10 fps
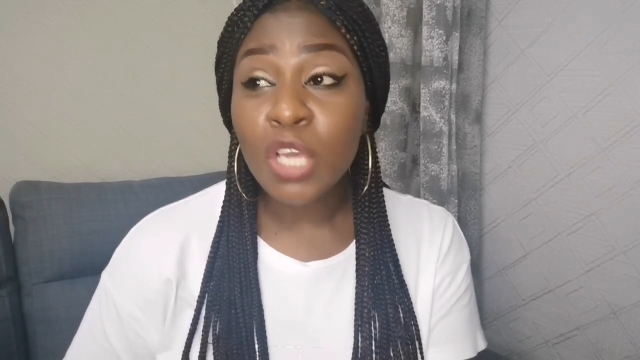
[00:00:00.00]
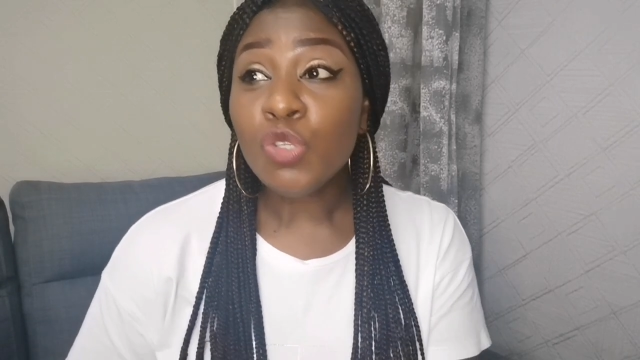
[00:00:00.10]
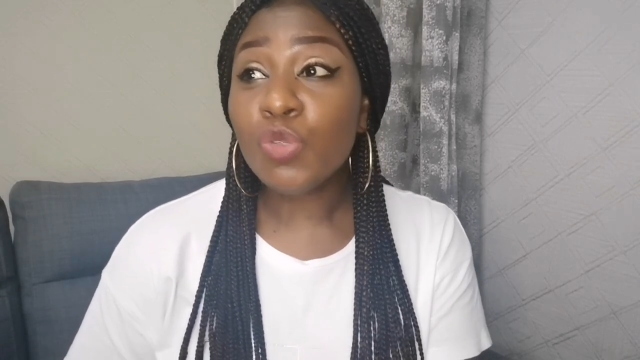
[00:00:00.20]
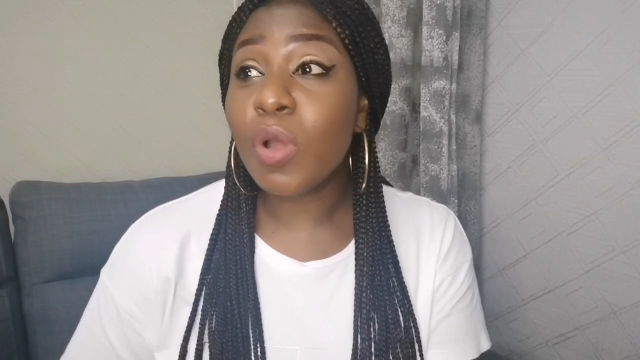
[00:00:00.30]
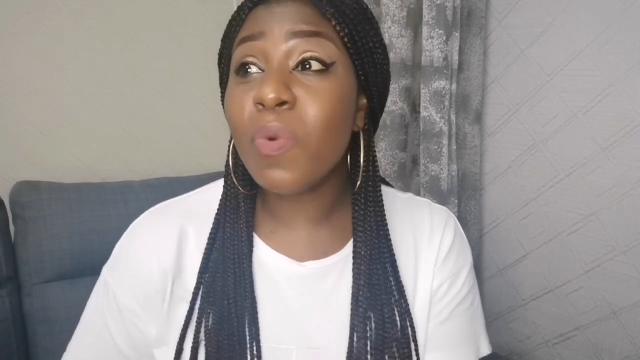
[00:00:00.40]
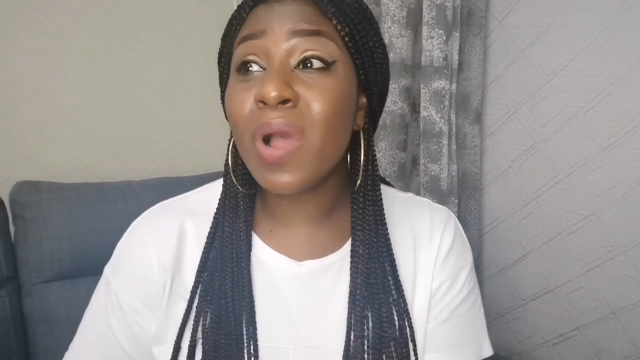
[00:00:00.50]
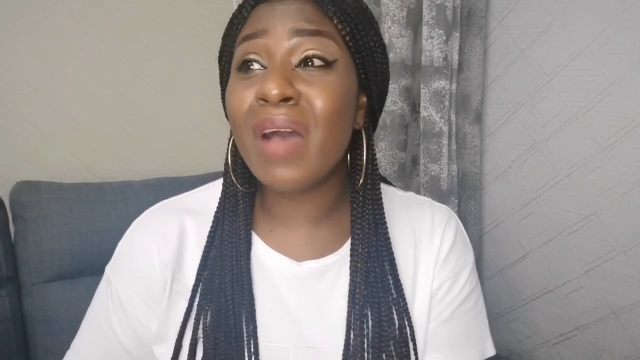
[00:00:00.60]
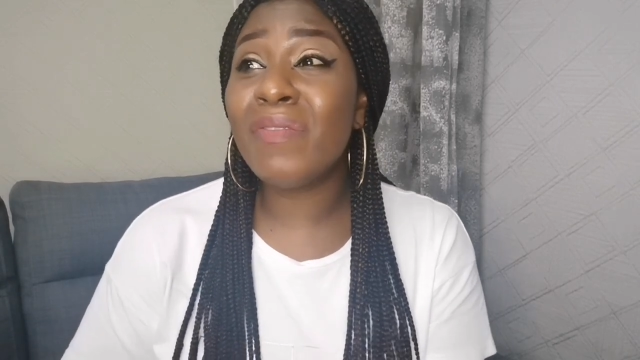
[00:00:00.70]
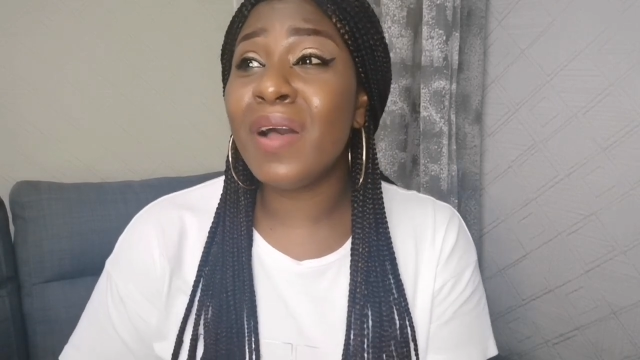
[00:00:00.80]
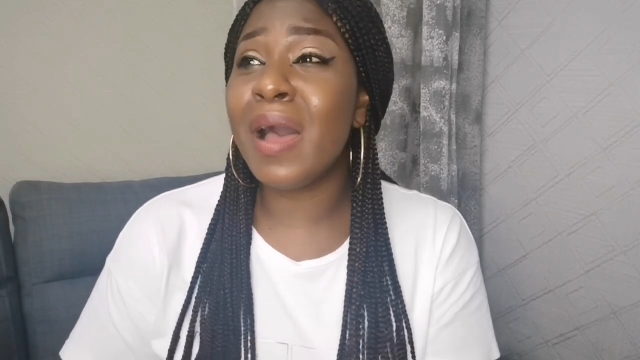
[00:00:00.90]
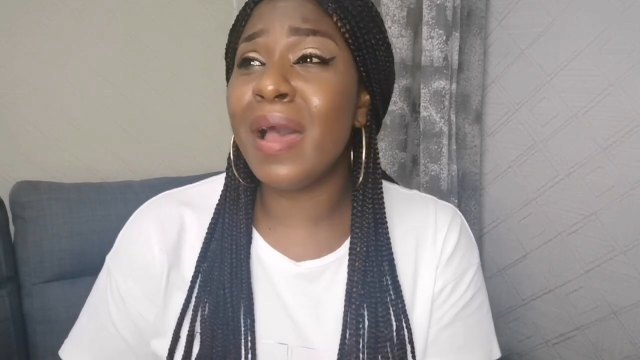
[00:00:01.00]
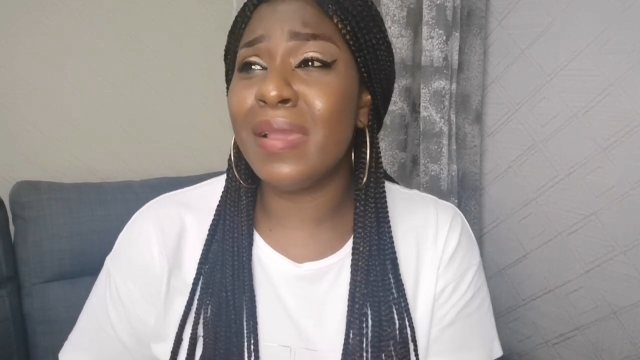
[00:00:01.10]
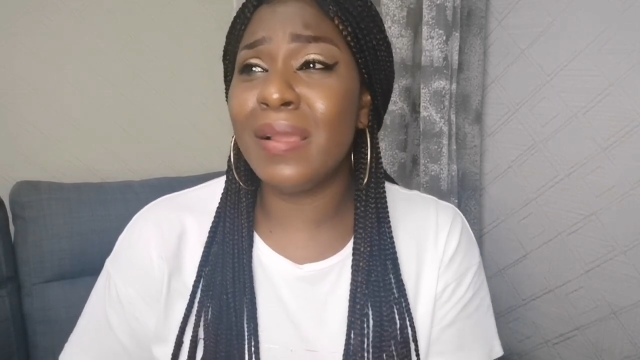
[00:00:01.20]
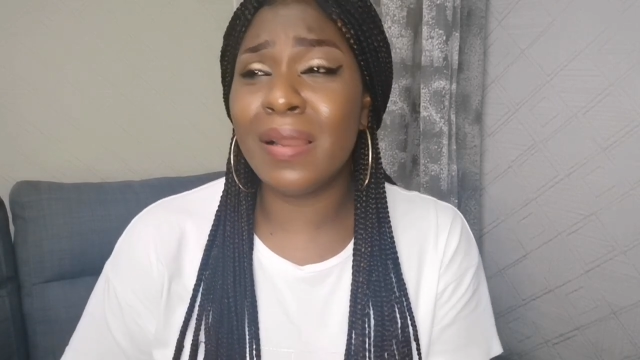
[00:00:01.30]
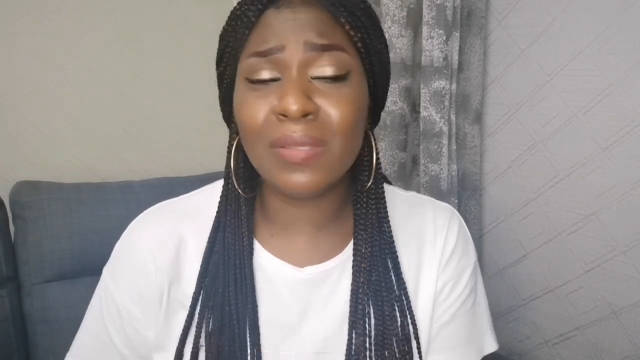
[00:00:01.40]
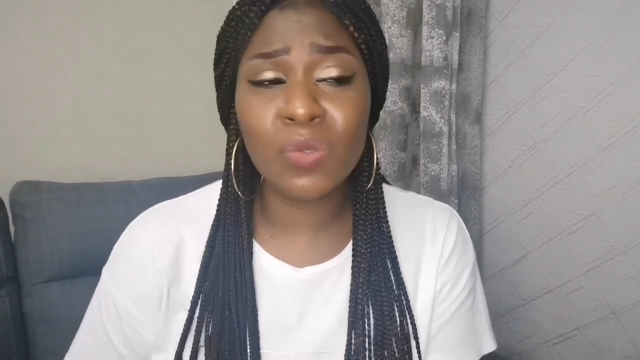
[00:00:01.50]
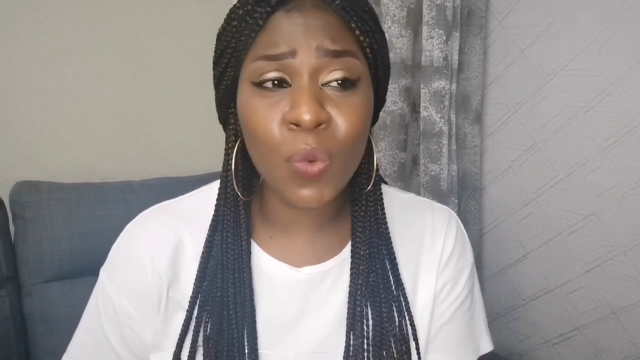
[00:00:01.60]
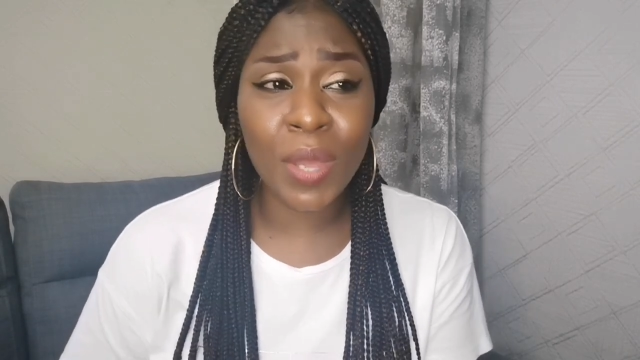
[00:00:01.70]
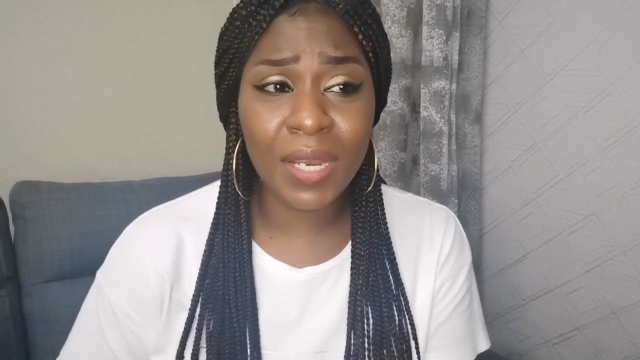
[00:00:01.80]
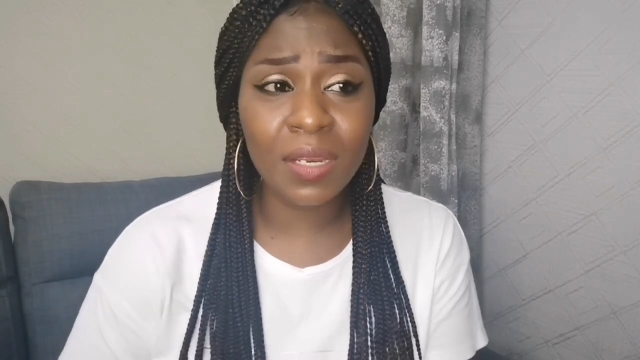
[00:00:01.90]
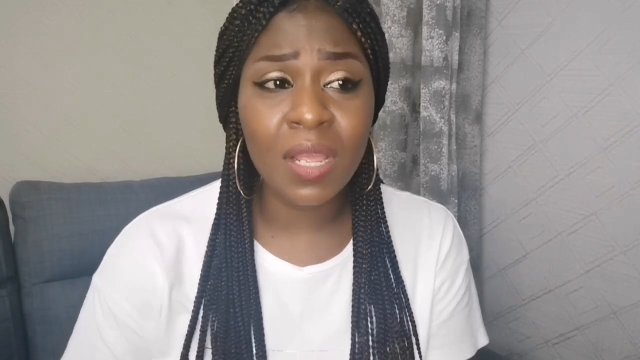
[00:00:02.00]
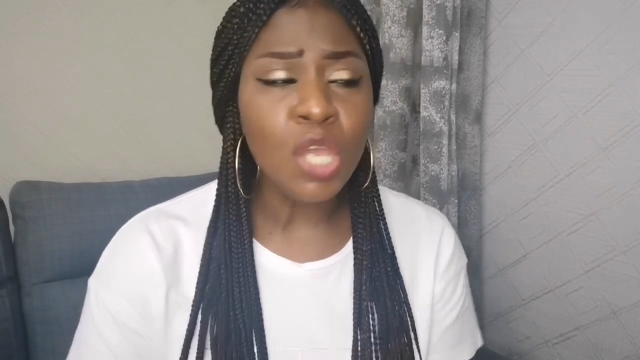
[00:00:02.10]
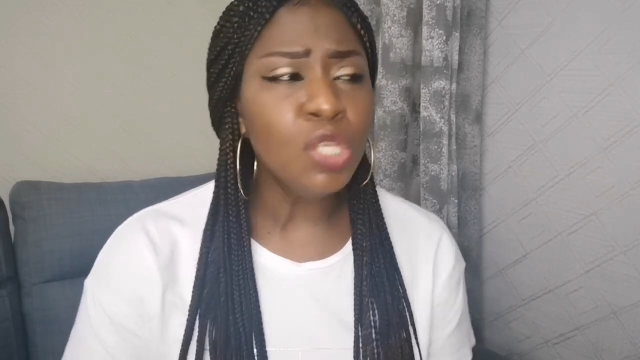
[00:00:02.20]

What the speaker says: Some will have high-class wedding.